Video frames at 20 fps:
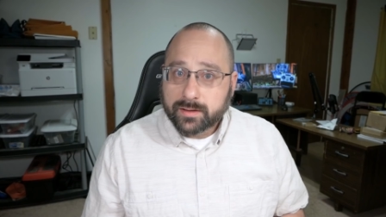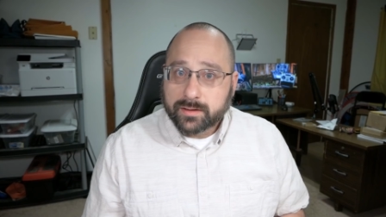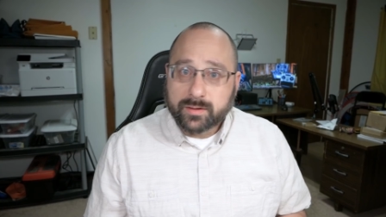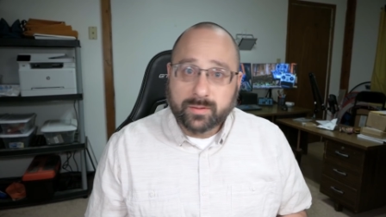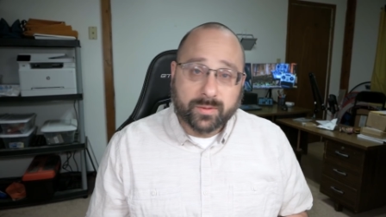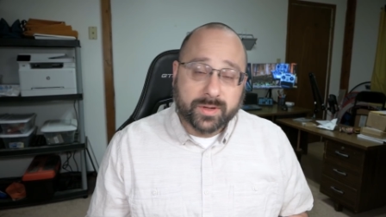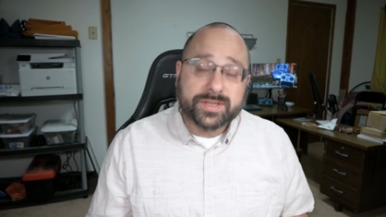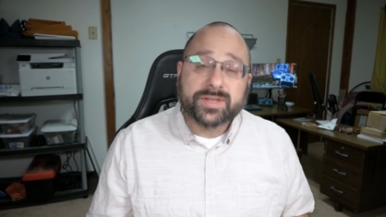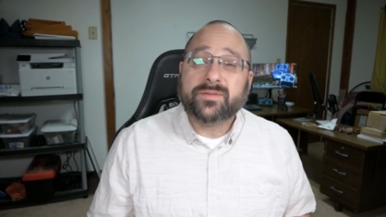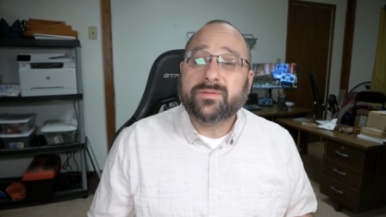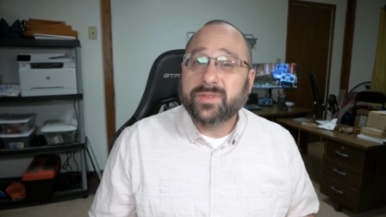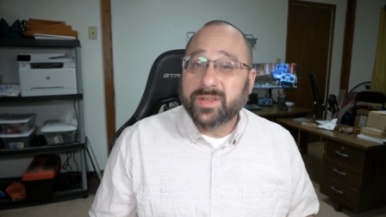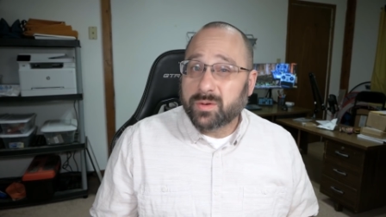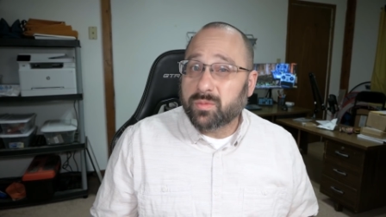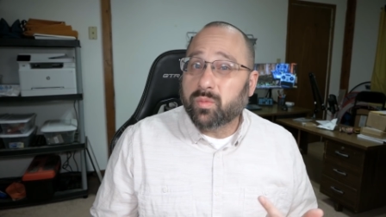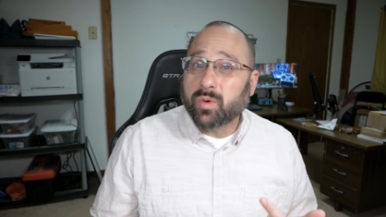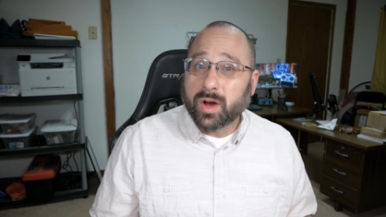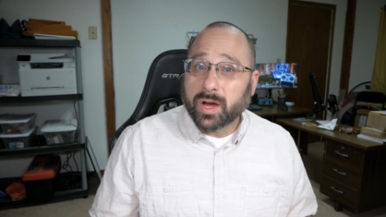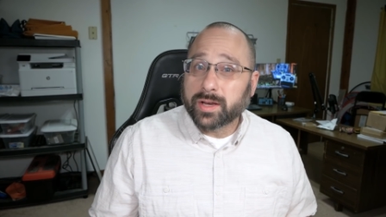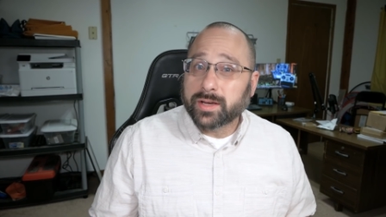There was a
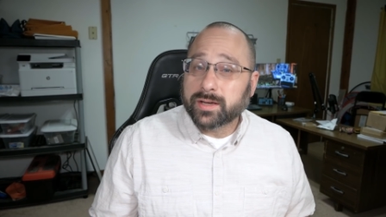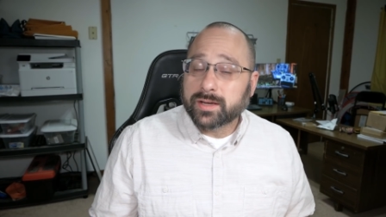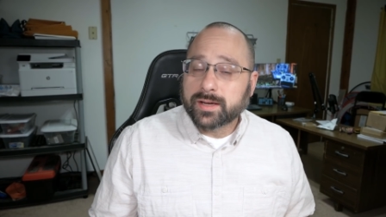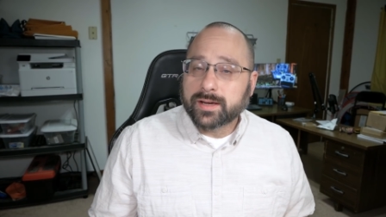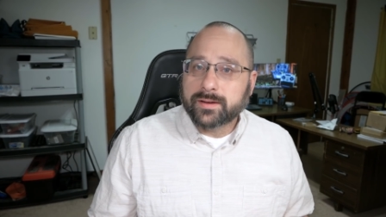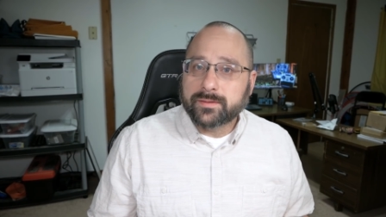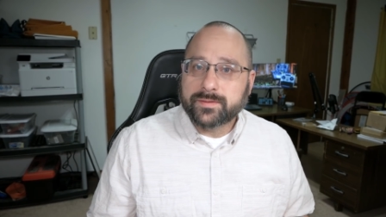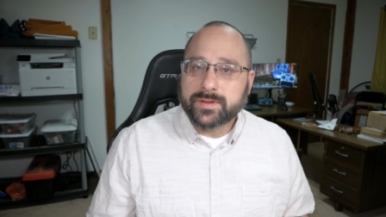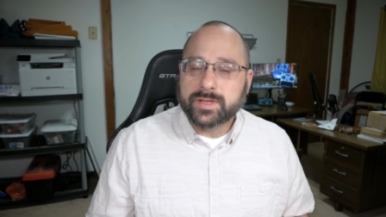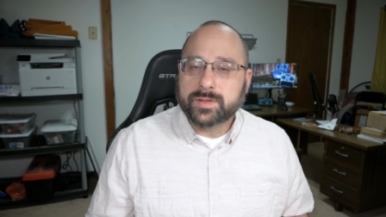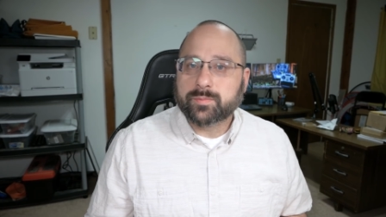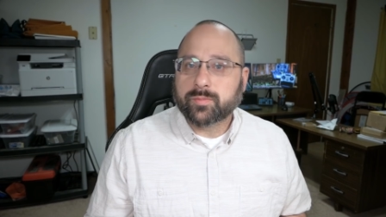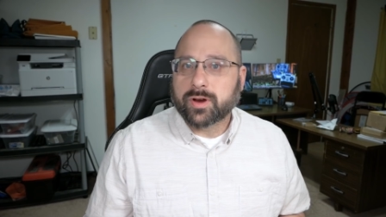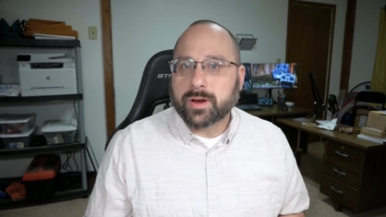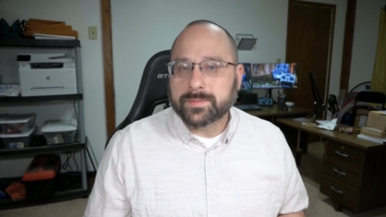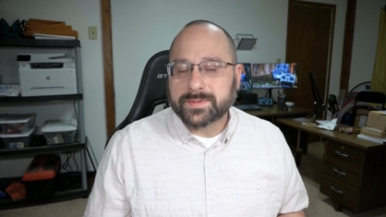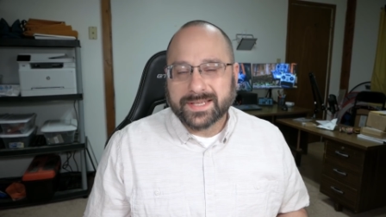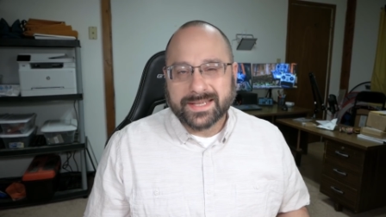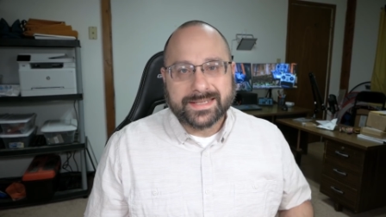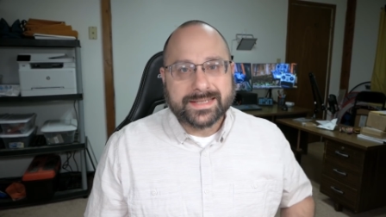V1 of these
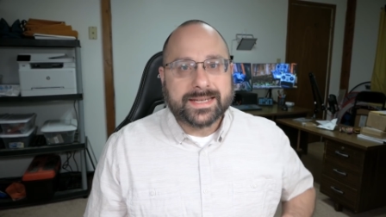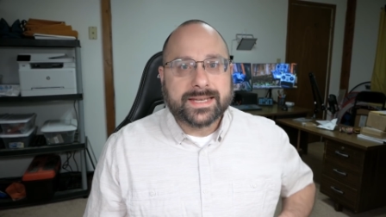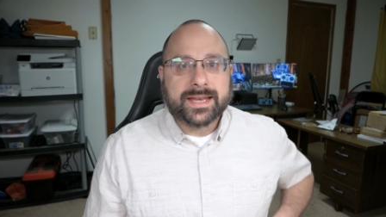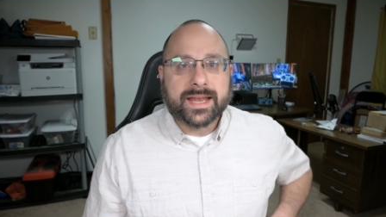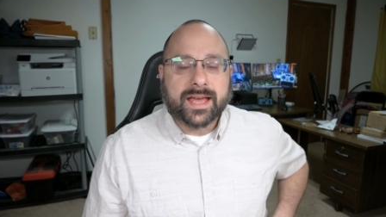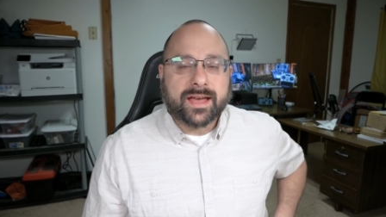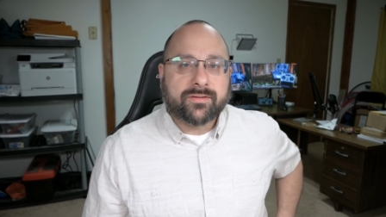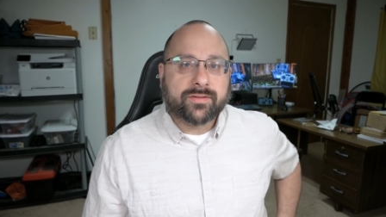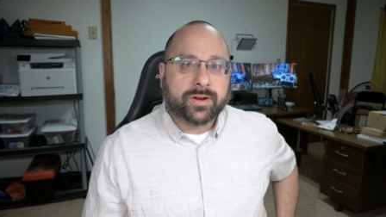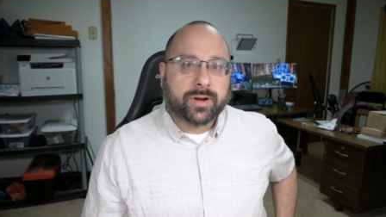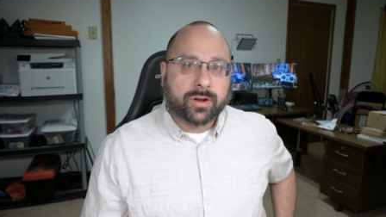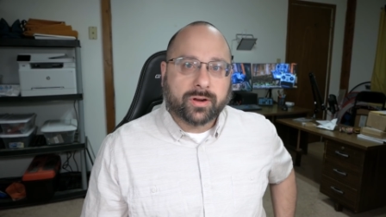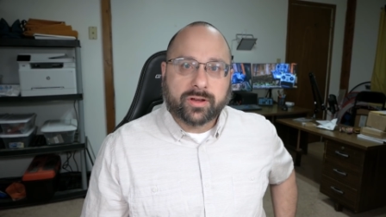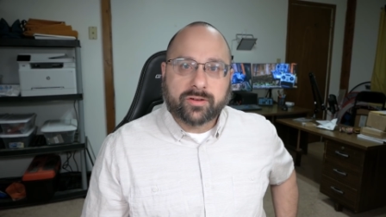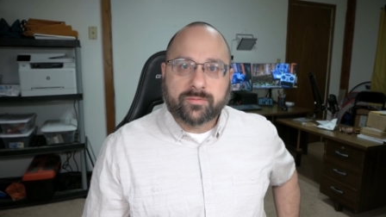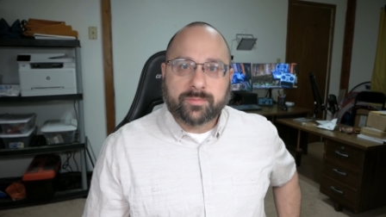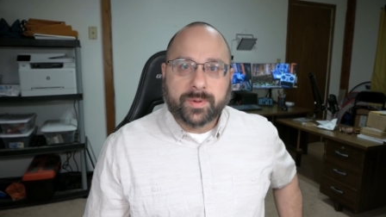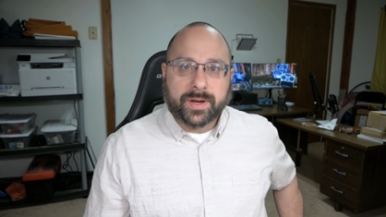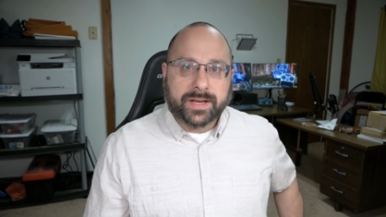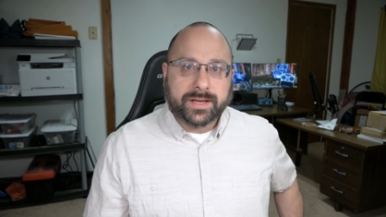props that didn't have an
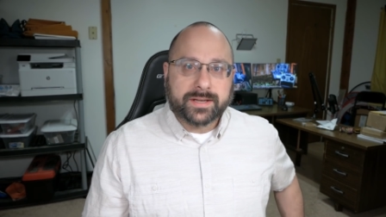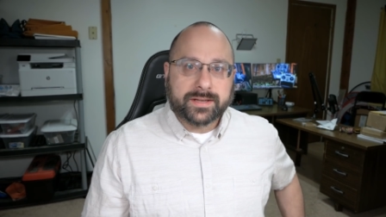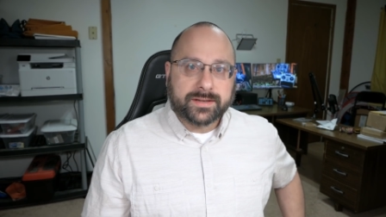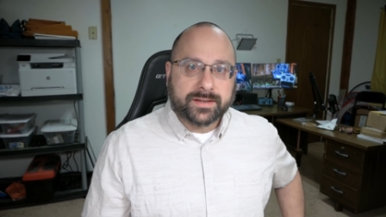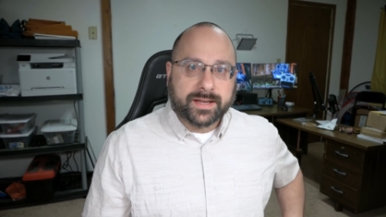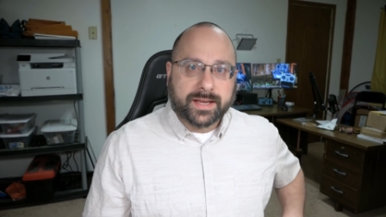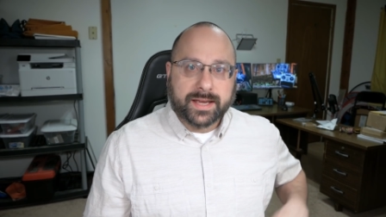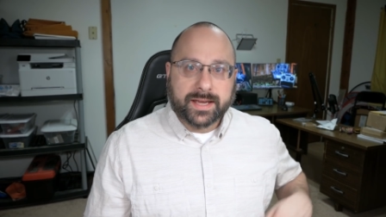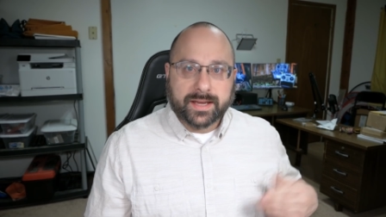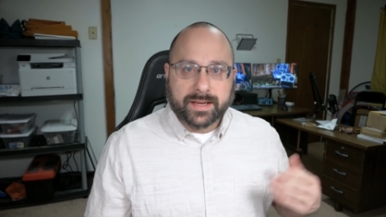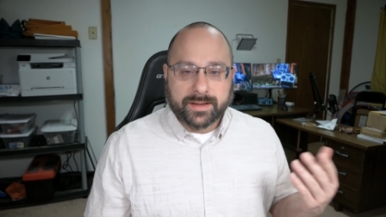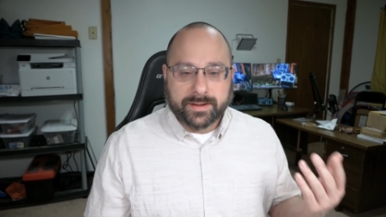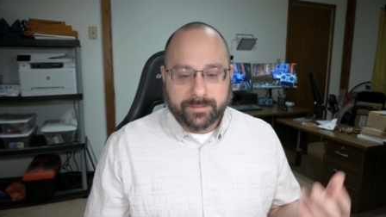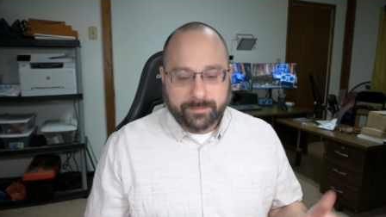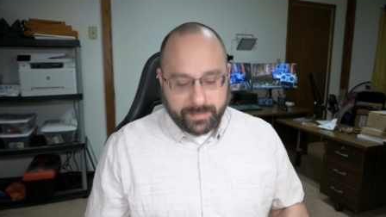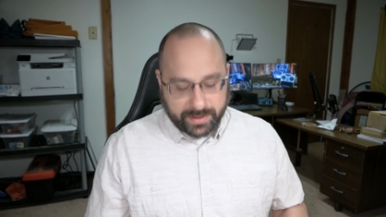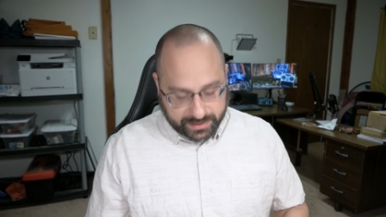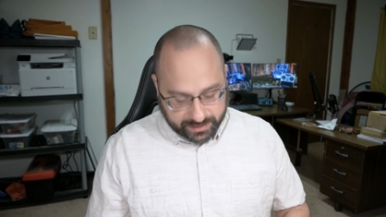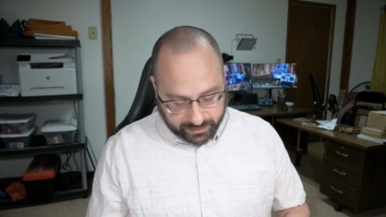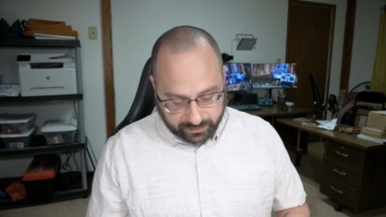on-off button,
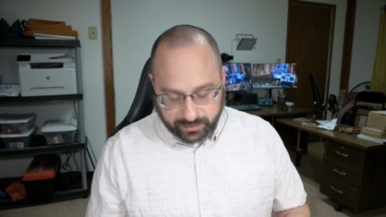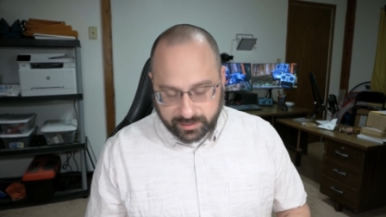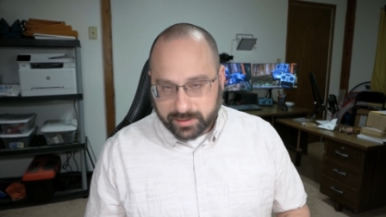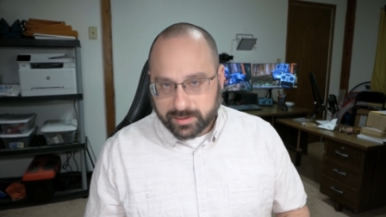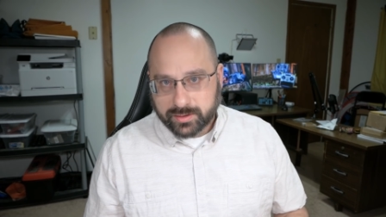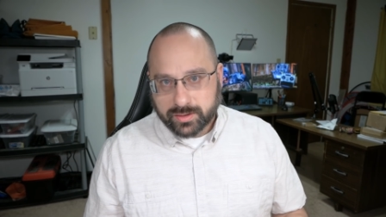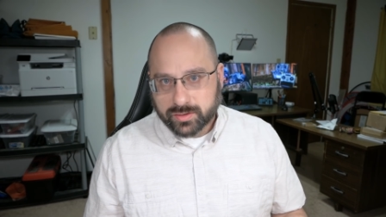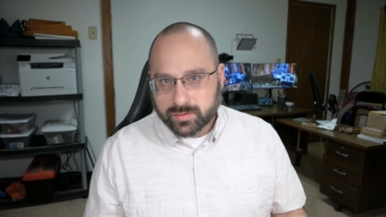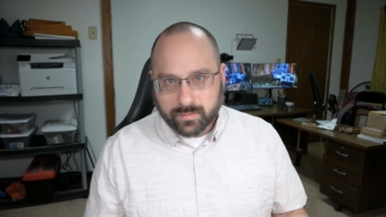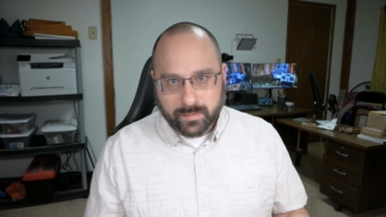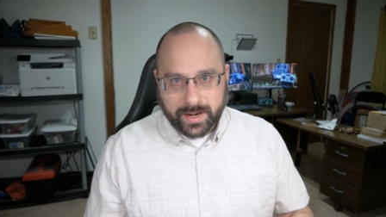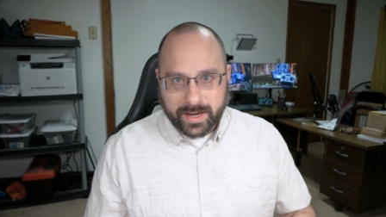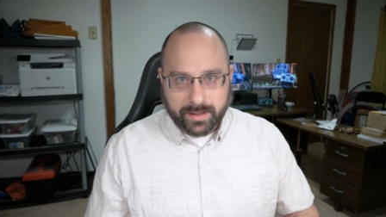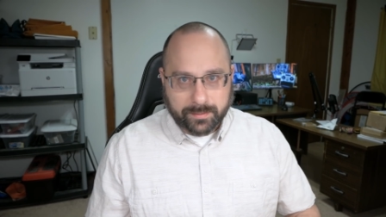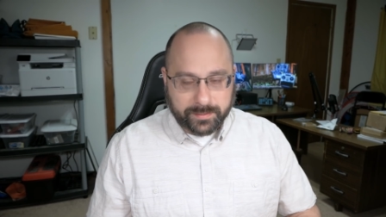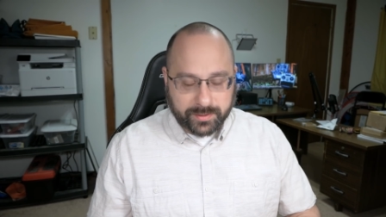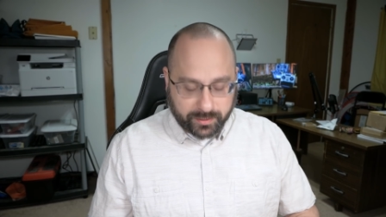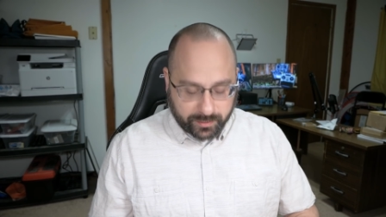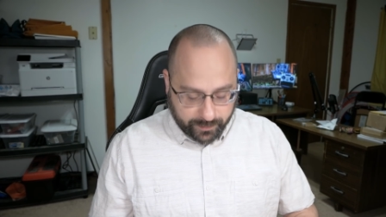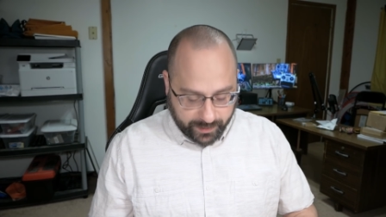and basically you just ran
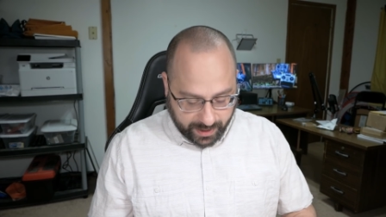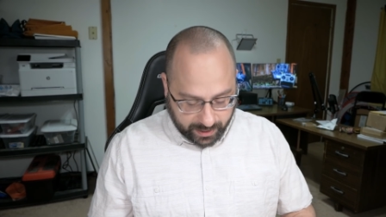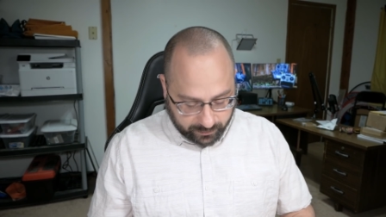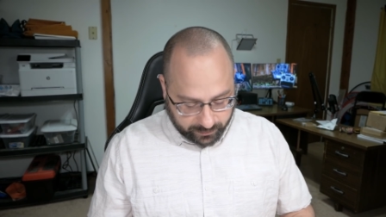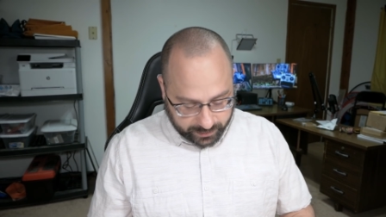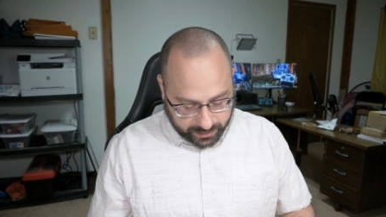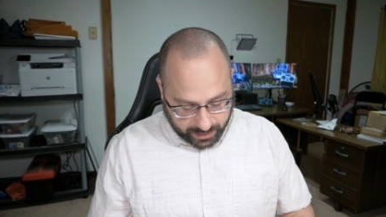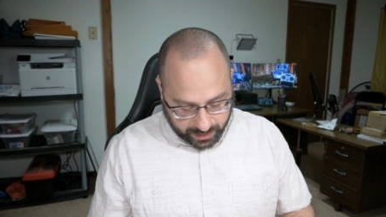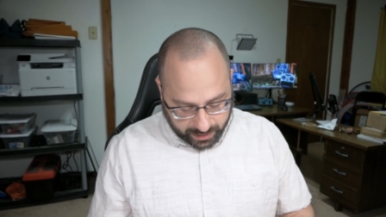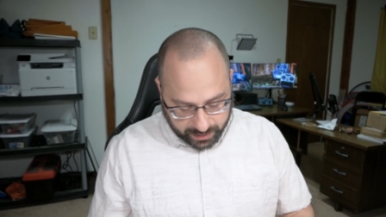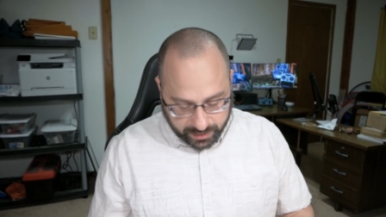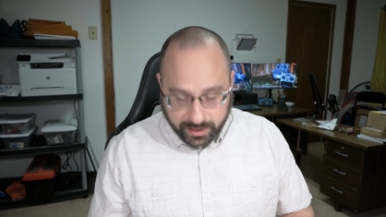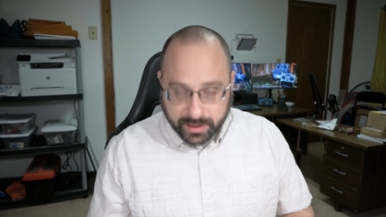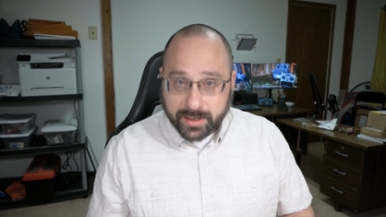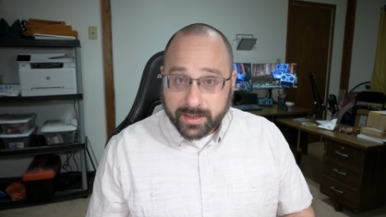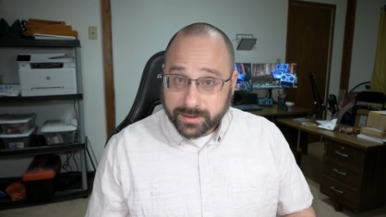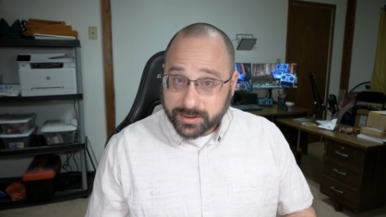them until the battery died.